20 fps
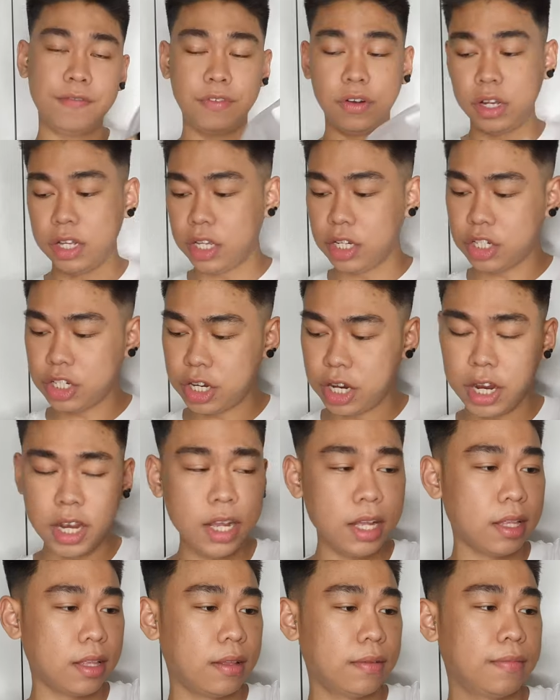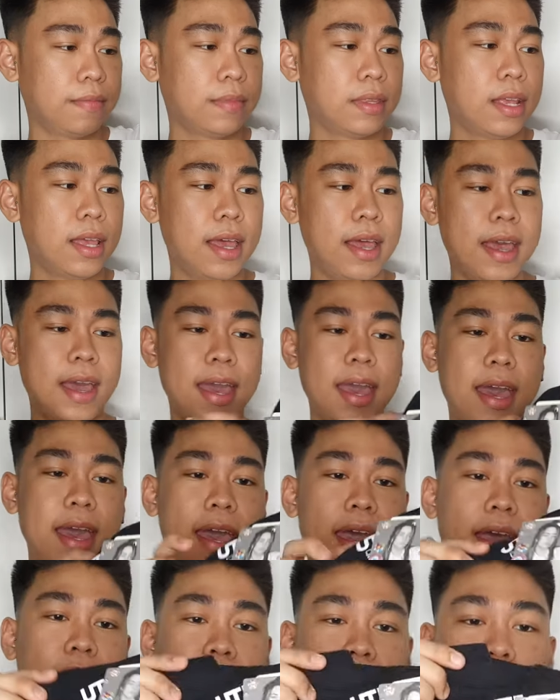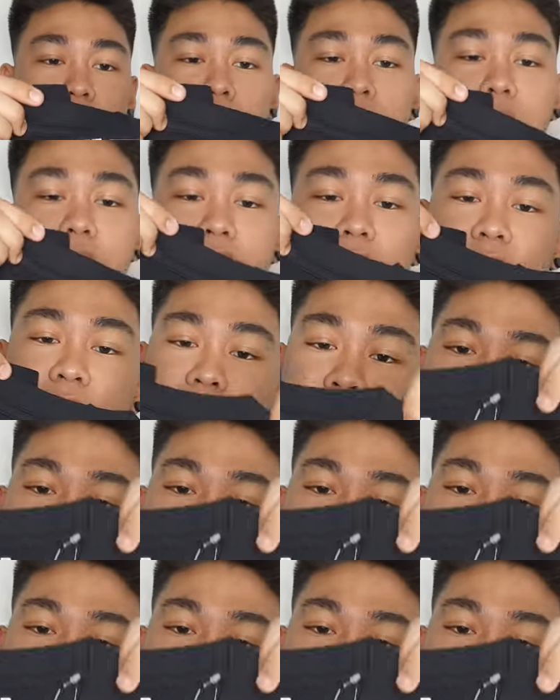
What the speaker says: for the shirt. And so this